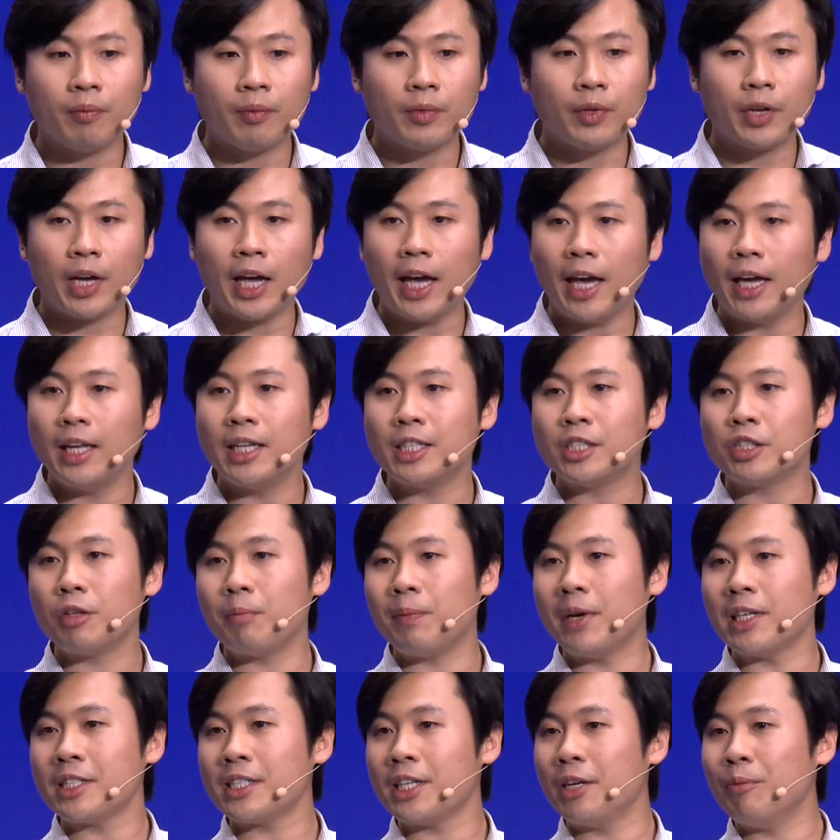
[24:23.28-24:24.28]
Your hand is the
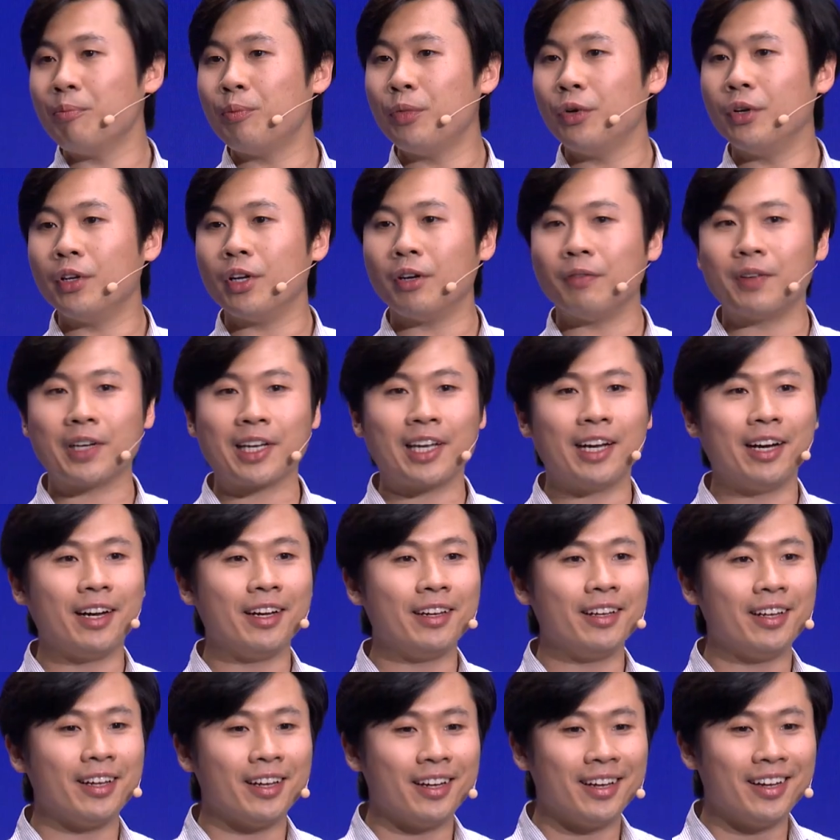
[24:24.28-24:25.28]
best input of a kind,
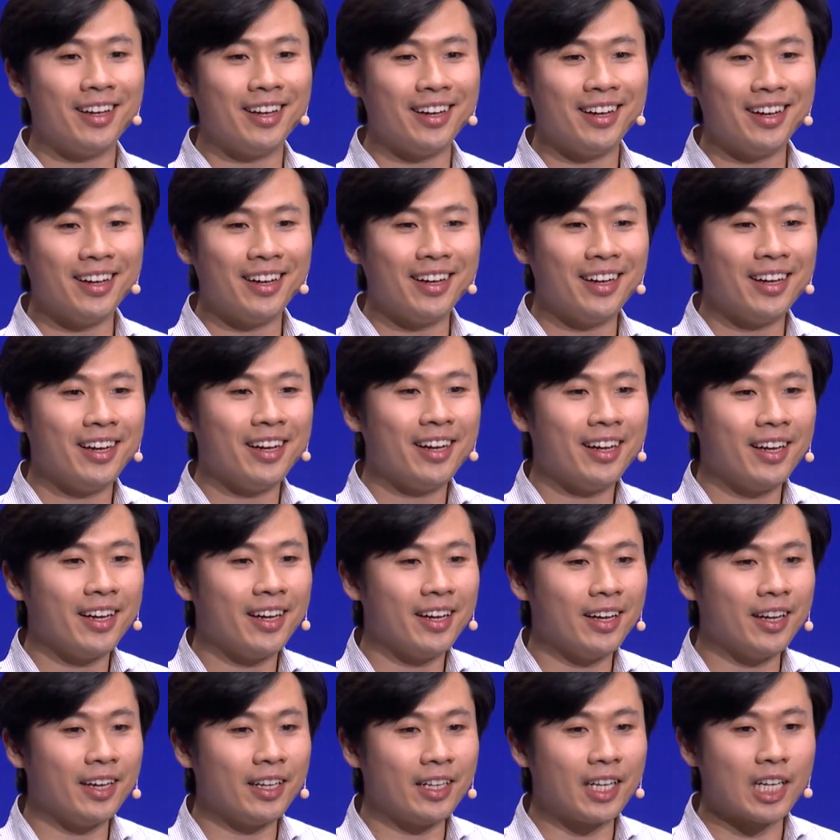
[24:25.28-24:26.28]

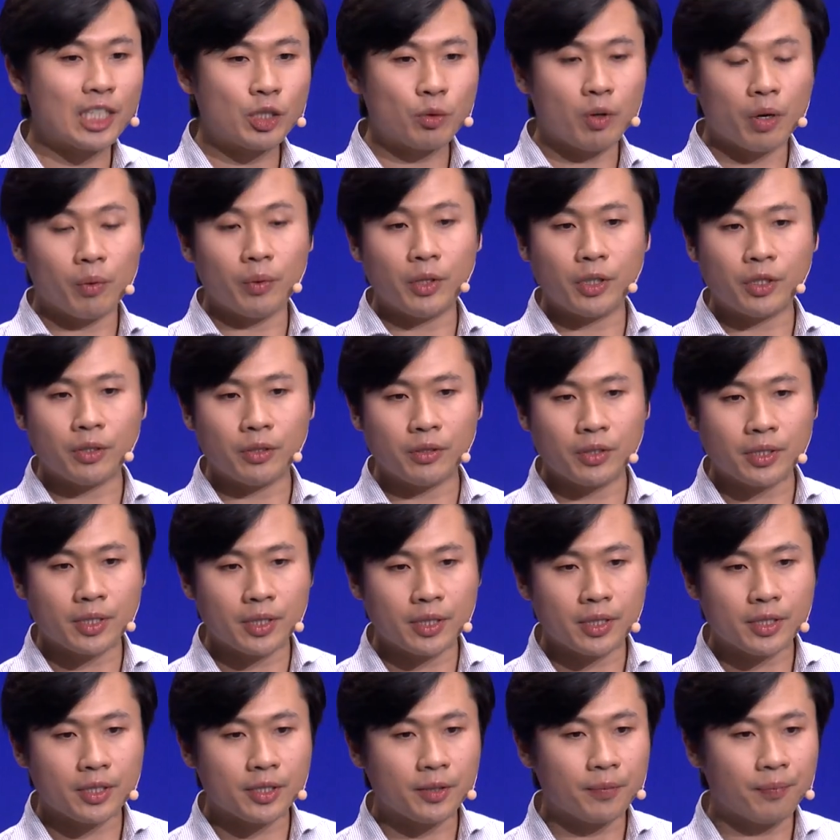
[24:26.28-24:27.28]
and that's why we choose
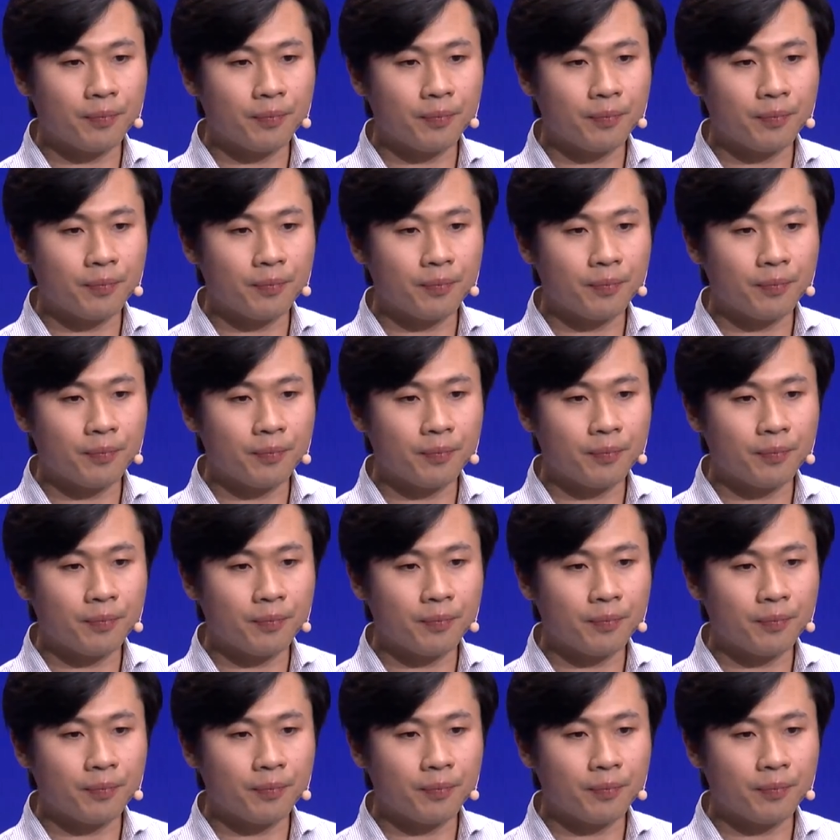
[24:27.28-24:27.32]
this.